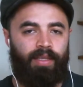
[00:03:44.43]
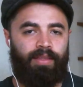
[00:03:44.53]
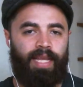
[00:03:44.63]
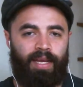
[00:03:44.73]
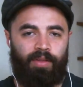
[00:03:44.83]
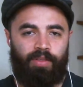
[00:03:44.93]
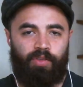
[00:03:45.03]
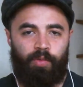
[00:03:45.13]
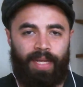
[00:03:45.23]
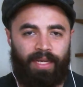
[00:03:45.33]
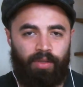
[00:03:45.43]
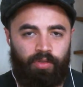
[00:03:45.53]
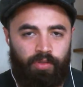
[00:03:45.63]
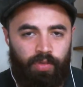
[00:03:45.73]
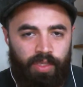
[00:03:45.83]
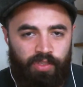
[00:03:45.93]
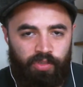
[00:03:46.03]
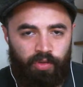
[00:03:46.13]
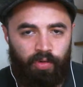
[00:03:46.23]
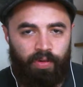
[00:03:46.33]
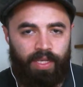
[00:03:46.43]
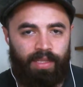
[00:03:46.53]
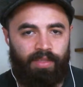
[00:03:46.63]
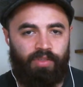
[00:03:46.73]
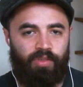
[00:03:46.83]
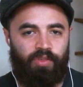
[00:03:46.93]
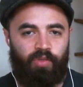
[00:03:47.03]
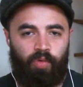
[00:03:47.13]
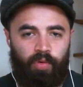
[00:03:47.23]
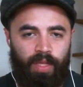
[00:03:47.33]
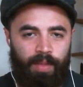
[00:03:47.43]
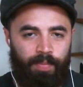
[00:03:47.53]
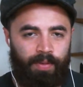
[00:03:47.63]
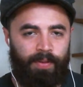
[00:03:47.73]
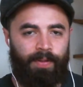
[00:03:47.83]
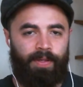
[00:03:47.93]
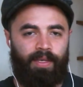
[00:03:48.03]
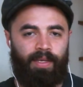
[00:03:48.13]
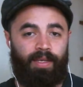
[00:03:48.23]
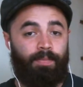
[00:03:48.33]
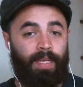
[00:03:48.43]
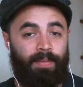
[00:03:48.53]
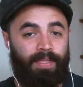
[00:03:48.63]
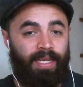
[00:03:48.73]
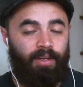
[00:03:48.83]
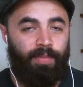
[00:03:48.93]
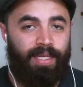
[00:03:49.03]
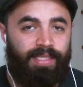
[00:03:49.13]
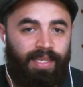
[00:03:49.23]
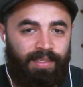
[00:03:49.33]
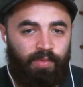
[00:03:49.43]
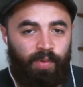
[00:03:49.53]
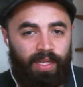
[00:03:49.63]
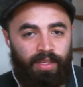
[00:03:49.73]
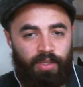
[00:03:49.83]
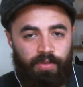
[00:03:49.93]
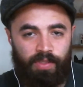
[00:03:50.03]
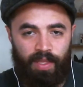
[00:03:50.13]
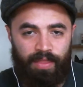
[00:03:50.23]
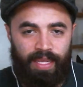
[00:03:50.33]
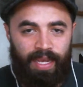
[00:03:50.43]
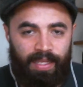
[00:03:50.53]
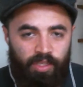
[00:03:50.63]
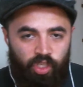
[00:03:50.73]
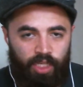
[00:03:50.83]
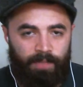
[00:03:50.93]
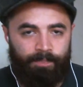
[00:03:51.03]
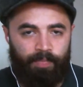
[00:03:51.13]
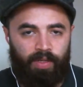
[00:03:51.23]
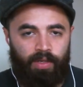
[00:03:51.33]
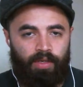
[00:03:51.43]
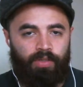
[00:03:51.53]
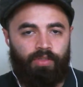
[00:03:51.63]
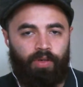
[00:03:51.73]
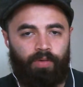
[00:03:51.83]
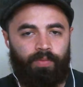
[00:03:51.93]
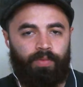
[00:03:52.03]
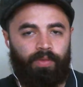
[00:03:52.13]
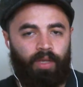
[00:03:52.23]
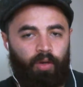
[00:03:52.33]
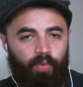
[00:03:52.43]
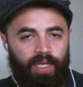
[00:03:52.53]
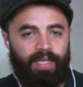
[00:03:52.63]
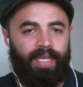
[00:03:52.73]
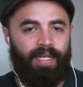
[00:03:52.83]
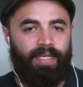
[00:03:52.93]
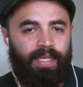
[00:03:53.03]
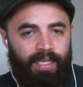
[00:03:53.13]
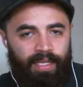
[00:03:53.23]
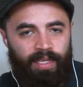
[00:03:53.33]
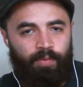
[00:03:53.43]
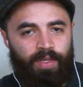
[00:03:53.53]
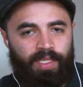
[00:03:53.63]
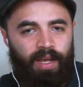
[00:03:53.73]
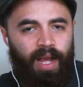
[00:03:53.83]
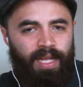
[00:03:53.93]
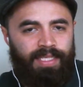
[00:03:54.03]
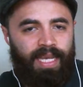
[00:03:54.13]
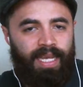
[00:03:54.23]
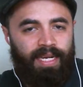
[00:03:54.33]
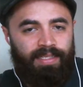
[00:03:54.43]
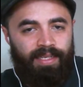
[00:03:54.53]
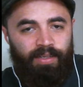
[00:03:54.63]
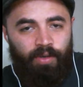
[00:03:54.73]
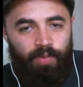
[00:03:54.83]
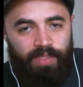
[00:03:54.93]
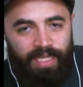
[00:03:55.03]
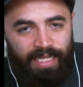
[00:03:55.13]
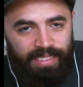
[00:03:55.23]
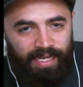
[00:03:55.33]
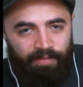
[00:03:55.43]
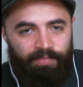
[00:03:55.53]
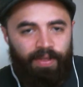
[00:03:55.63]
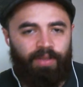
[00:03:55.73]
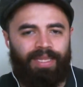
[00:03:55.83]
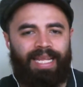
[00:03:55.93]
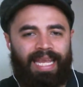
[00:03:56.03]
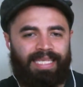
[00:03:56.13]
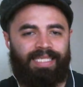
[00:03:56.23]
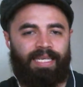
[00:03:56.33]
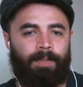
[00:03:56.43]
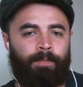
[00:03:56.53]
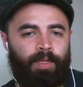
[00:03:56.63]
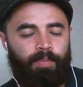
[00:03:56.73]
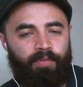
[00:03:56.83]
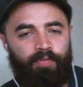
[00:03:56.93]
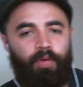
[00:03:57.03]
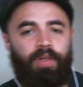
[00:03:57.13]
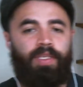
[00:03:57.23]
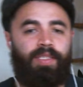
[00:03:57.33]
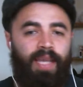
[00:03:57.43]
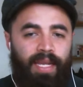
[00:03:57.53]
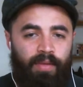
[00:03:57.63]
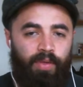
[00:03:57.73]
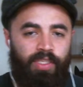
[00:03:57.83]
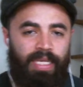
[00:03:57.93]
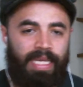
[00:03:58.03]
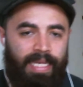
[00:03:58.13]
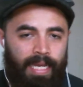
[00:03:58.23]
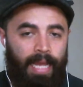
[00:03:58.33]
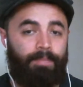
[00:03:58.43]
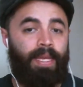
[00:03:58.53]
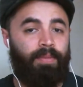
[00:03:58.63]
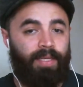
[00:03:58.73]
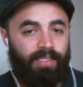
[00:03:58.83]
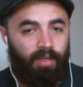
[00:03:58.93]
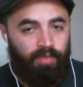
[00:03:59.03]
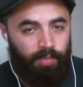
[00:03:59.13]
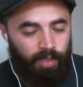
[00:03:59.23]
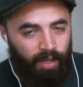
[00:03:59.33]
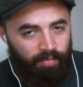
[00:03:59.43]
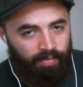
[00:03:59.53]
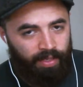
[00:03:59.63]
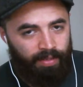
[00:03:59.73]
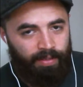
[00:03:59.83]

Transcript: Now, let's go back to the story. Let's scroll up, and maybe now it makes sense why I used the ing. So, I'll read it again. It was a hot day and I didn't know what to eat. I felt lazy. Before deciding what to eat, I made myself some coffee.